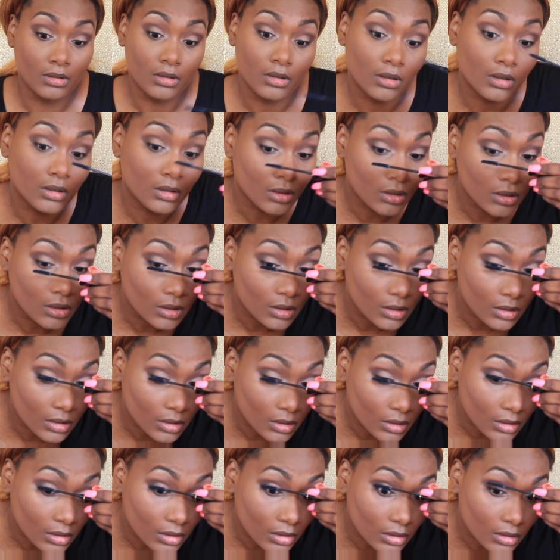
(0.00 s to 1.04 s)

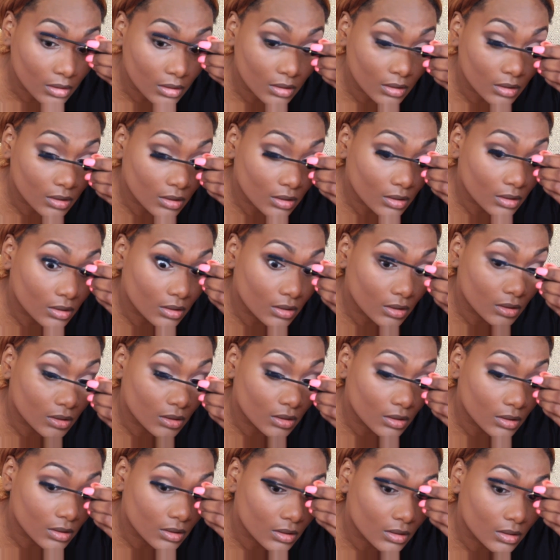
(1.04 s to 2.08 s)

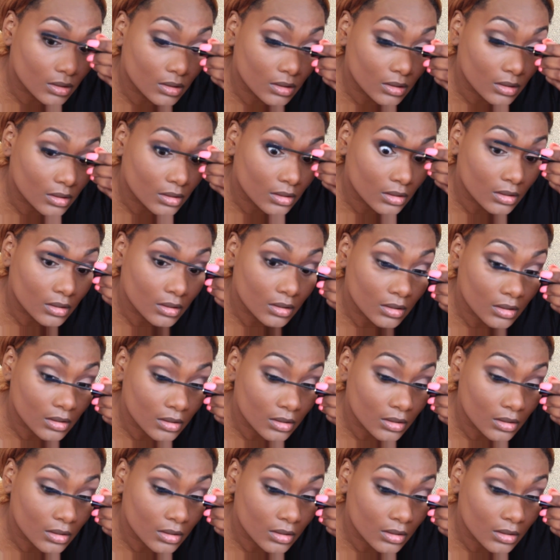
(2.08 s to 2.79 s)
(silence)